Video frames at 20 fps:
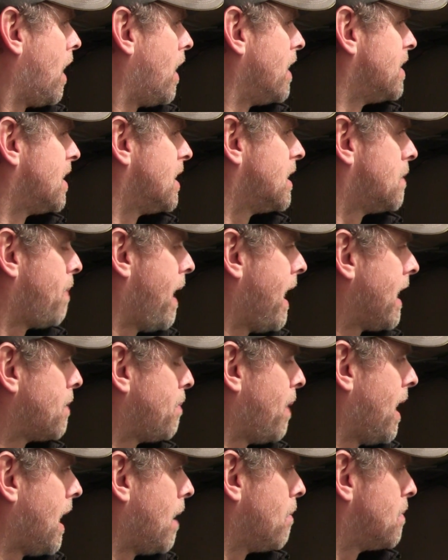I suspect,
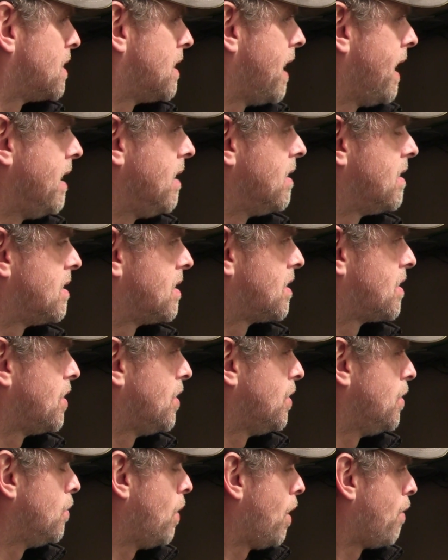perhaps dates
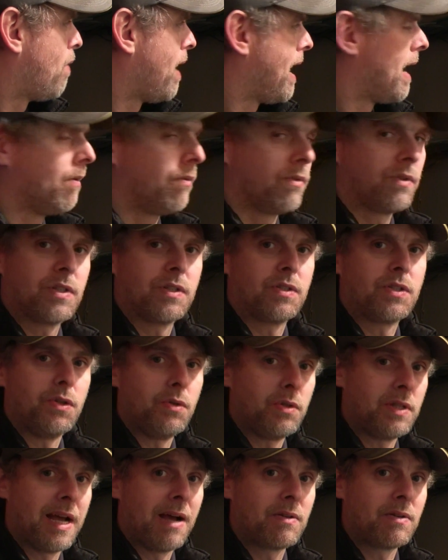to around
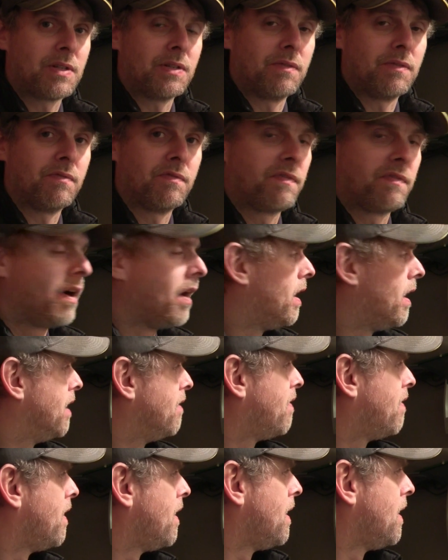
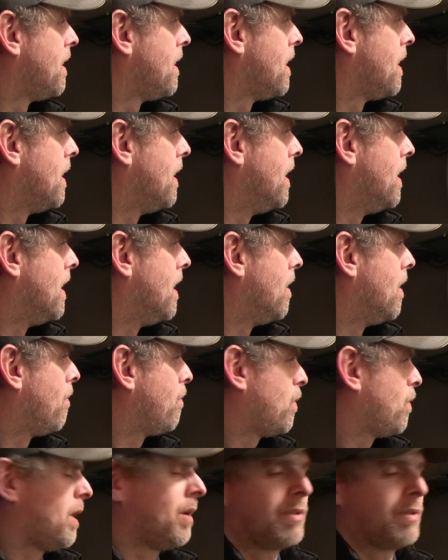2005 uh,
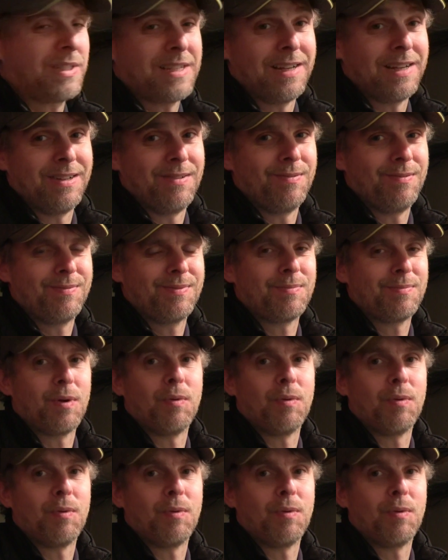I would say, um,